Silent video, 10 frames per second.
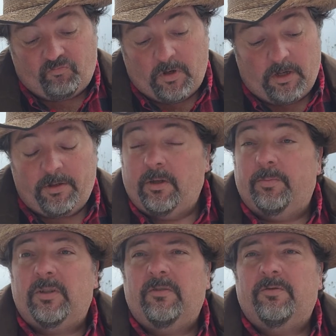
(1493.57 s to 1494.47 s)
well,
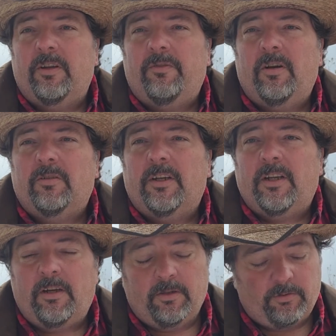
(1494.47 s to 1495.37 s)
Europe's in free fall right
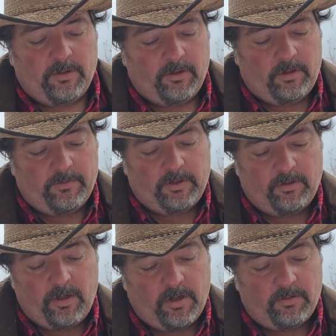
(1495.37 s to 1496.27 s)
now as a result of it.
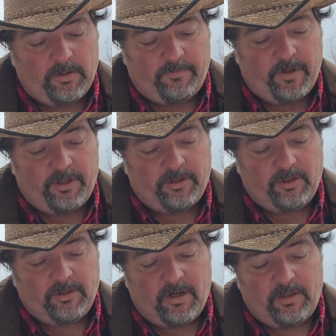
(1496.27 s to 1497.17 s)
So no, inflation
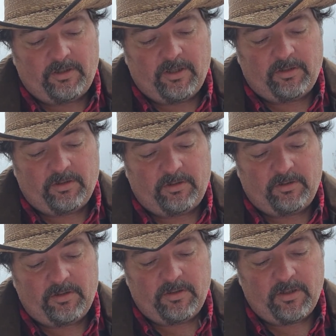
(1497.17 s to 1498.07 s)
is not
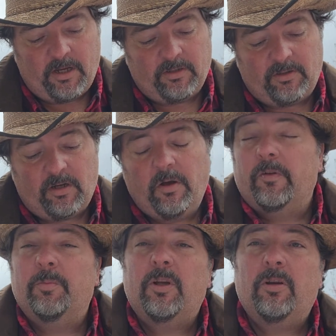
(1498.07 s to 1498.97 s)
essential, and it's not
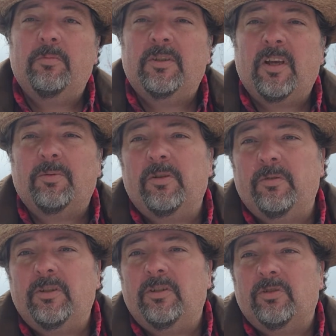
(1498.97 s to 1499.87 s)
overblown. It's
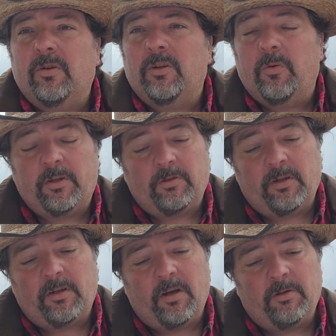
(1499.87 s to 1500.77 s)
absolutely destroyed the
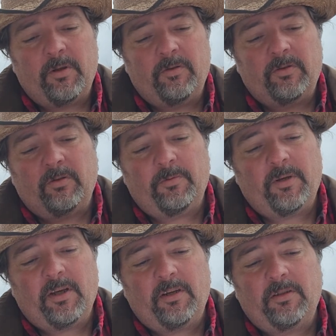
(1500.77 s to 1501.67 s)
Western economy, and it's only
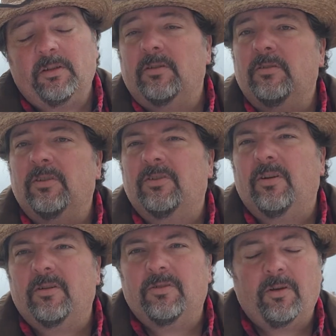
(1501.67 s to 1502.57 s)
beginning to
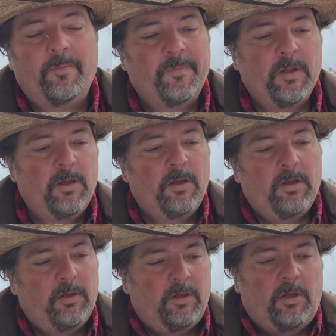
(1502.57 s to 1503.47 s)
start. So
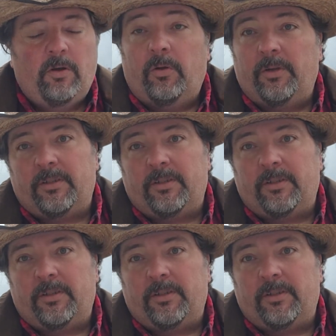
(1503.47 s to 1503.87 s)
hold